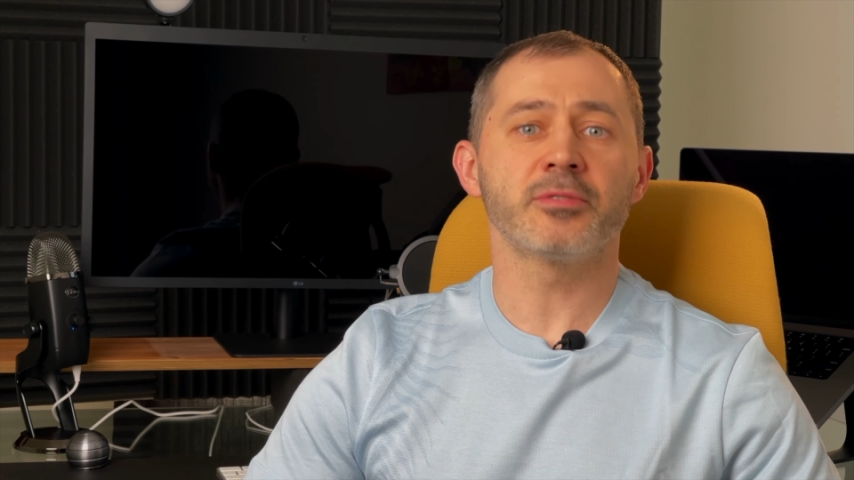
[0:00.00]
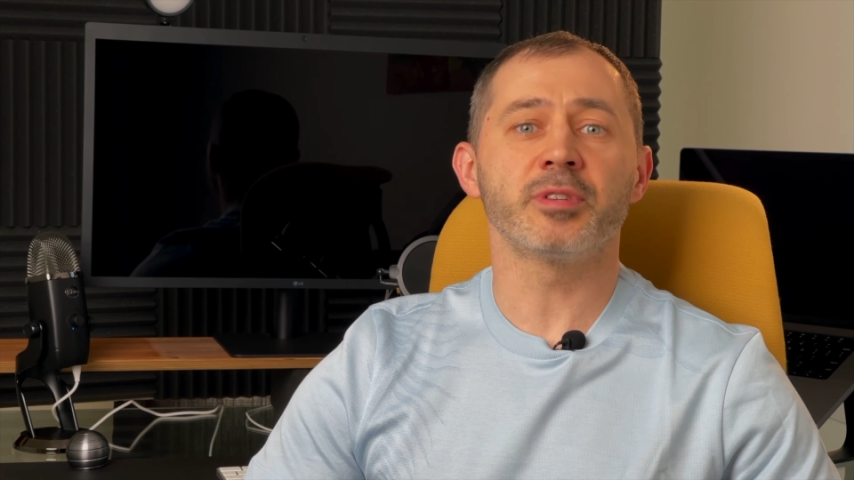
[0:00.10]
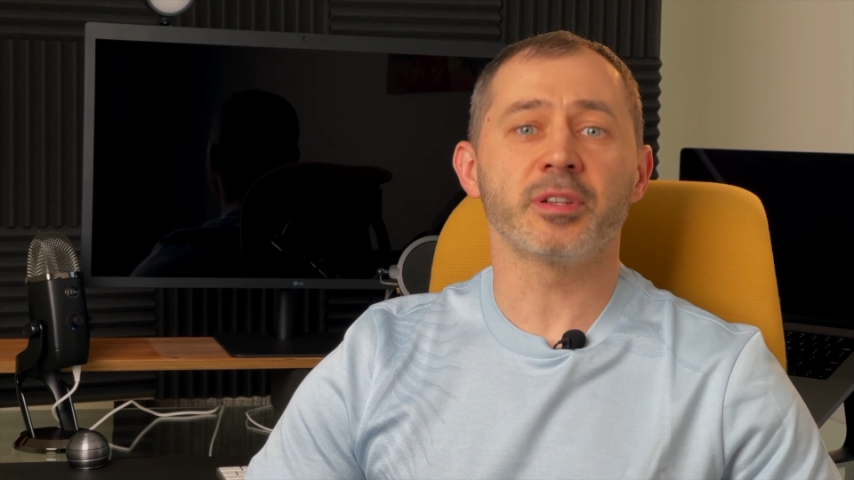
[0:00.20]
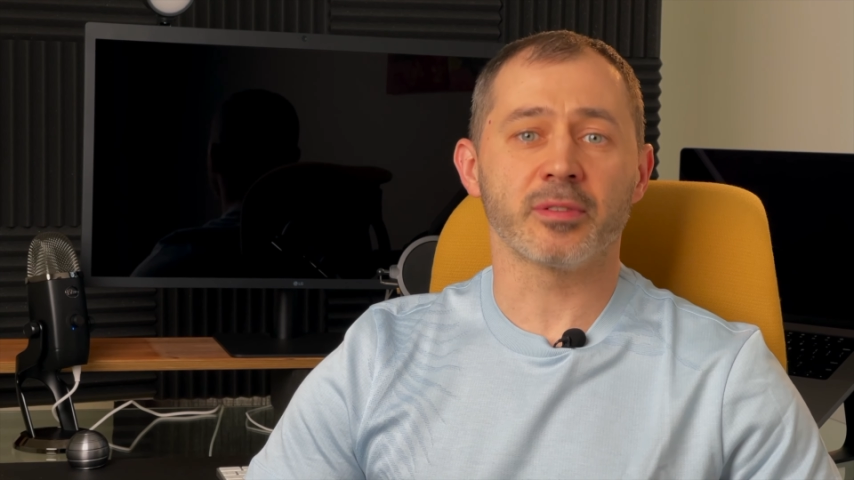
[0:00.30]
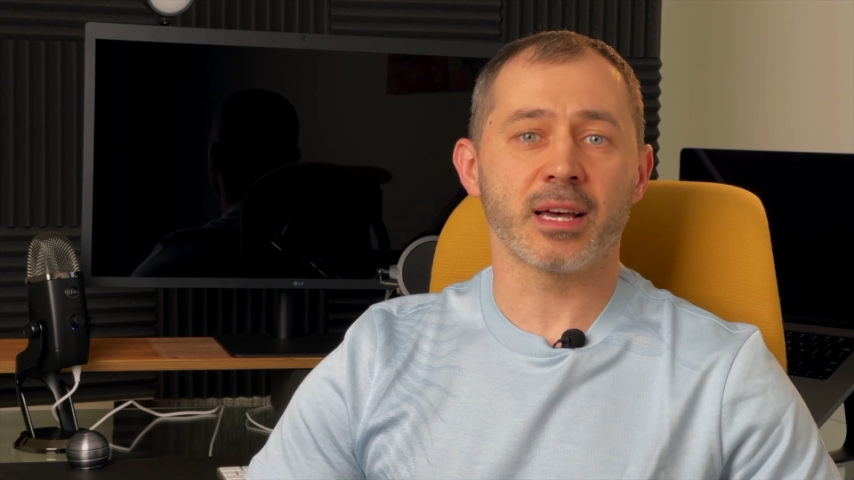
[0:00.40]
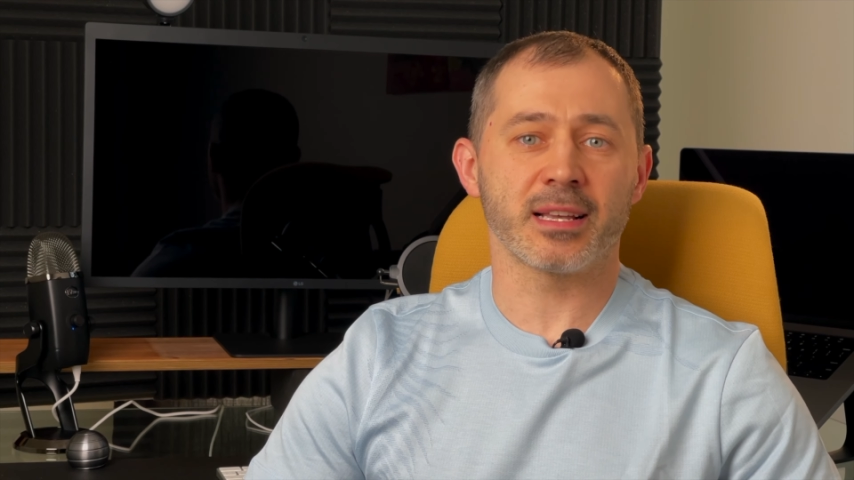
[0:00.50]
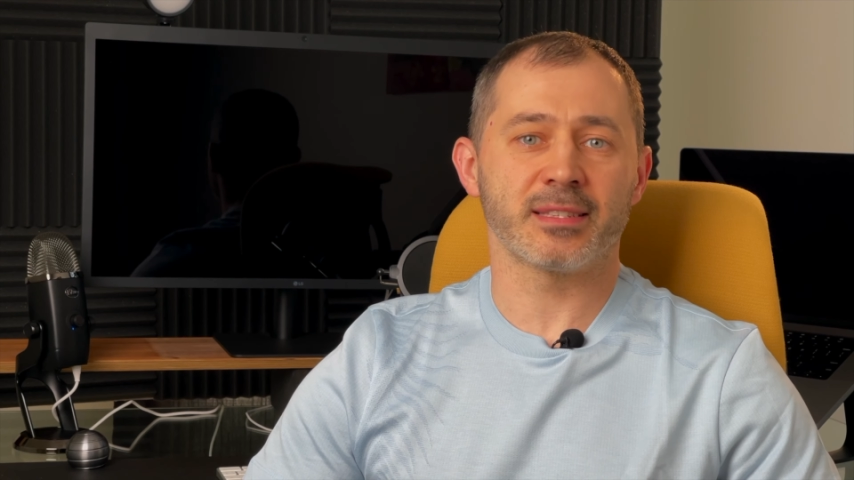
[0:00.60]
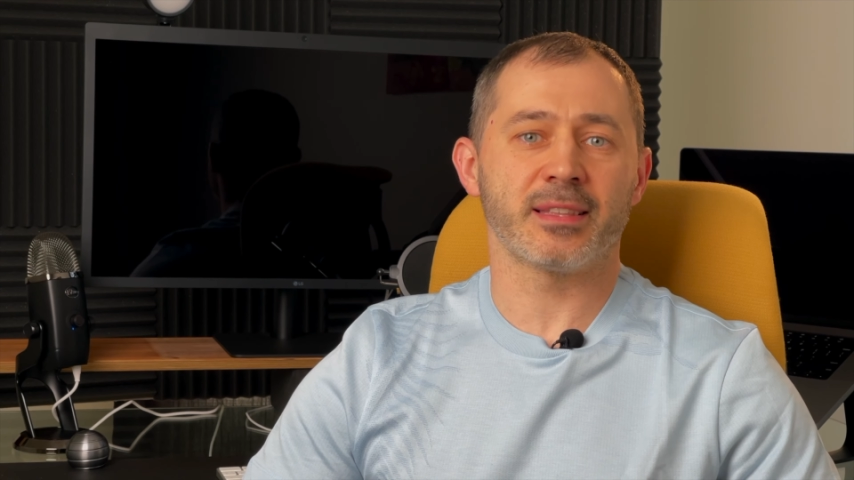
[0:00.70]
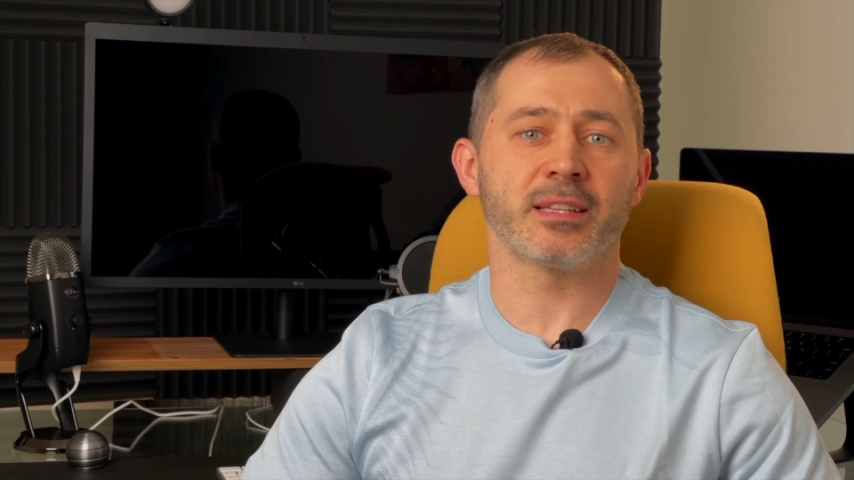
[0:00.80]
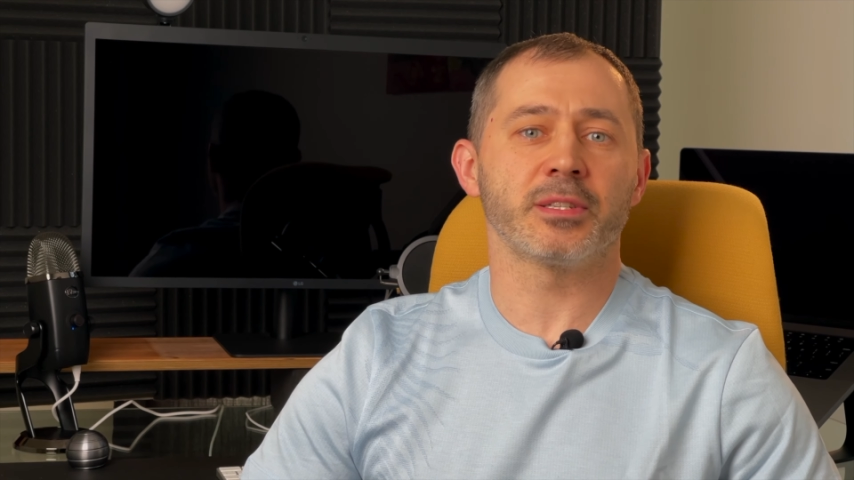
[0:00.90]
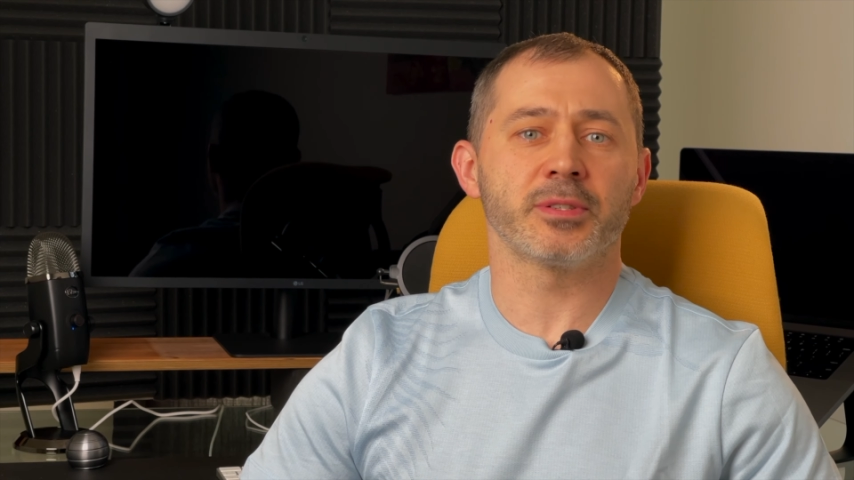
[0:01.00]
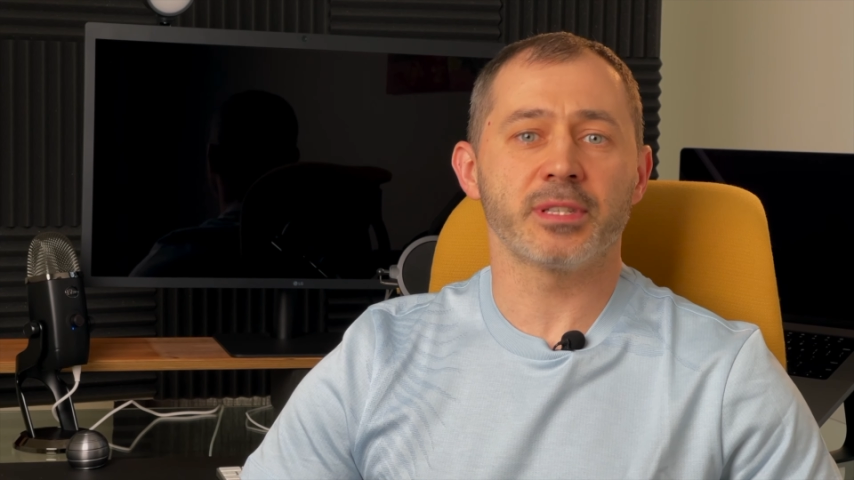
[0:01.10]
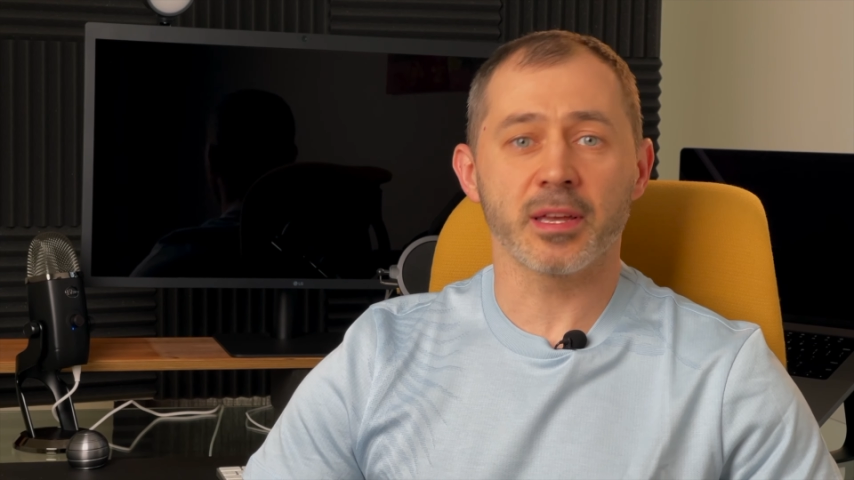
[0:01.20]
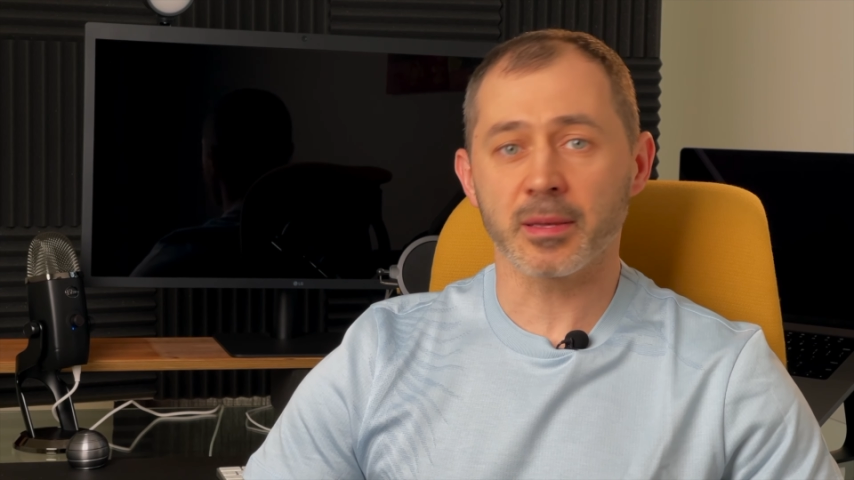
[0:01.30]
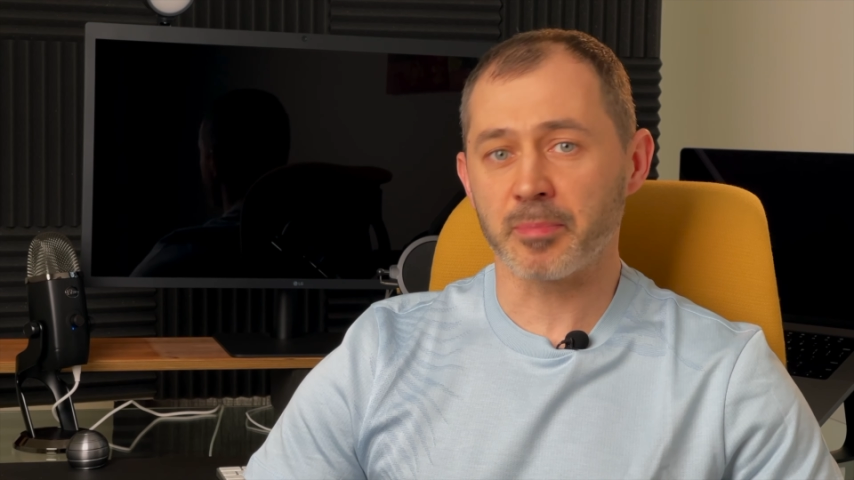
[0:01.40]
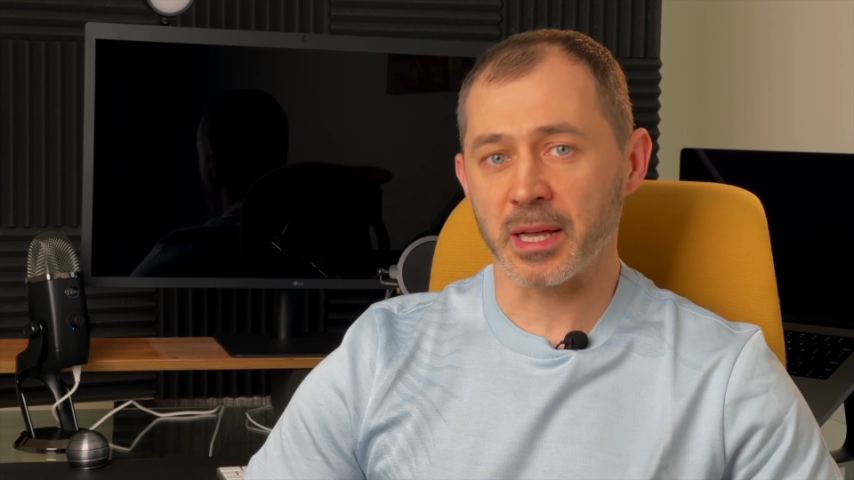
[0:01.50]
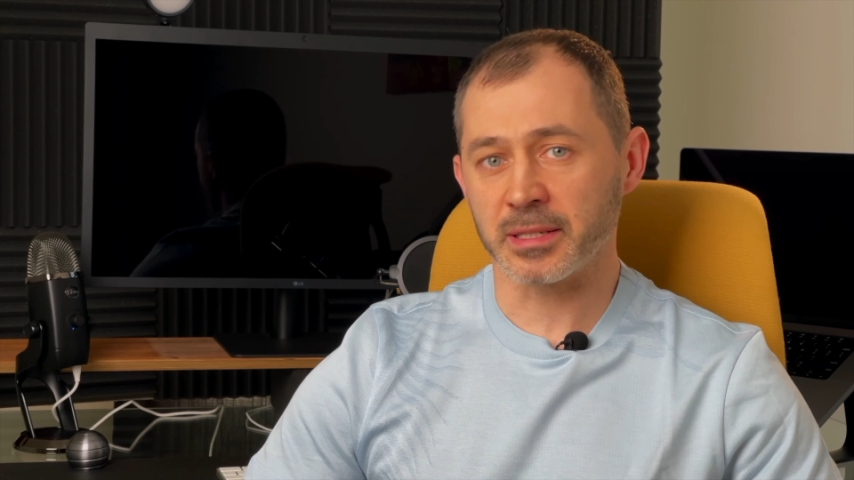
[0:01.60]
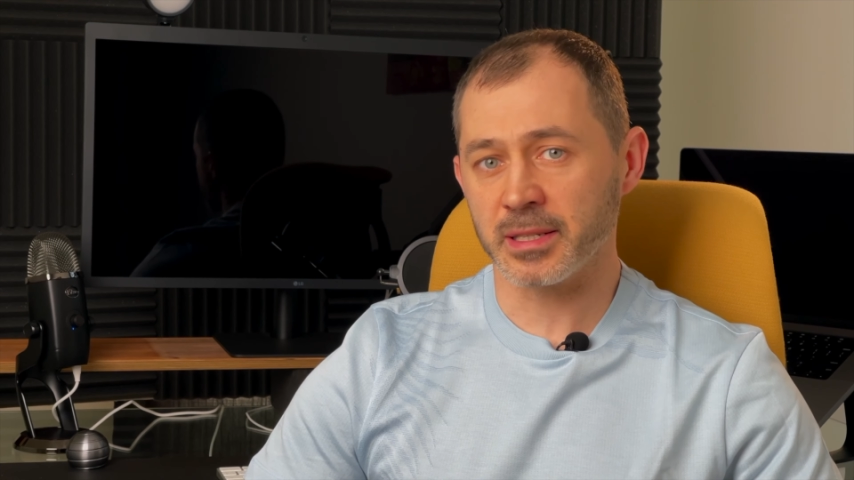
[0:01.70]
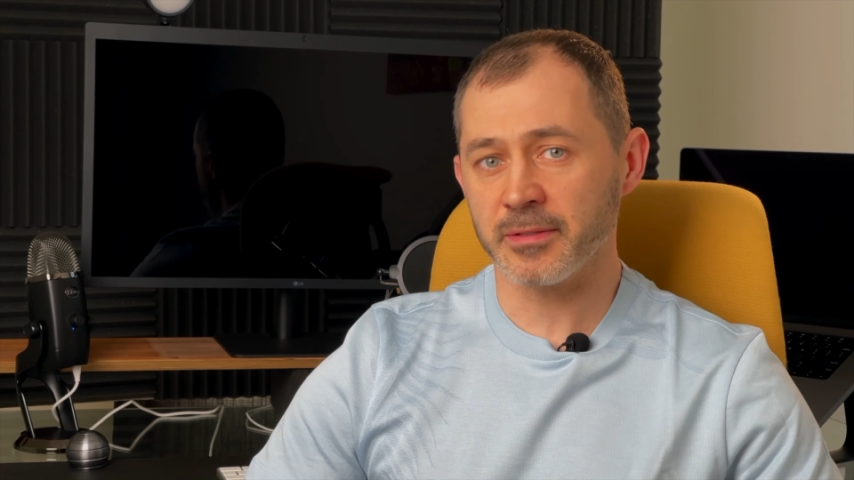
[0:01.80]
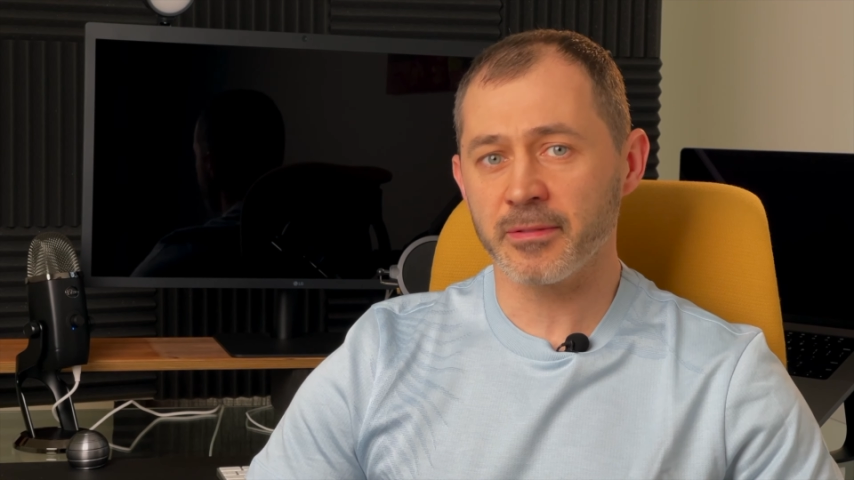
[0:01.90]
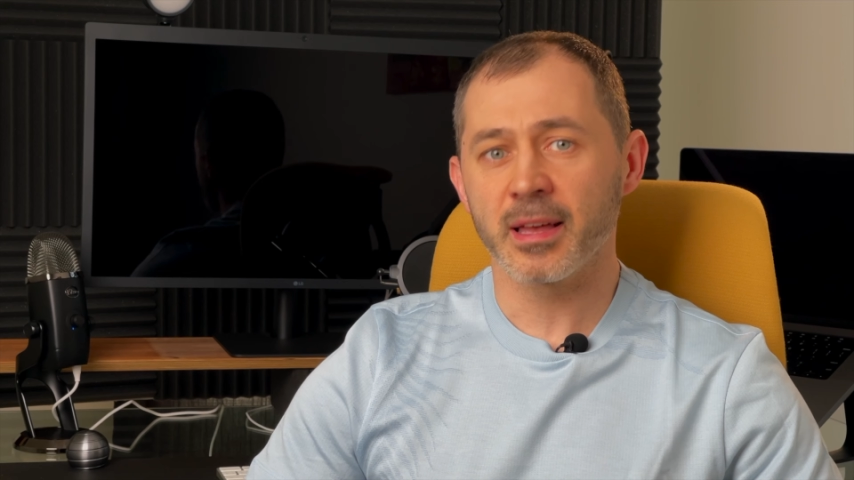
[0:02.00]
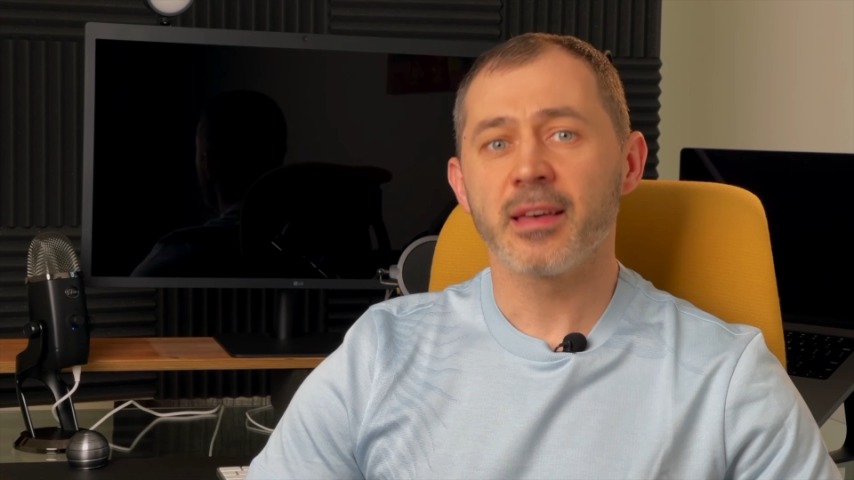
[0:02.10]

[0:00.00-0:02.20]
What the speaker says: realize that to stay competitive,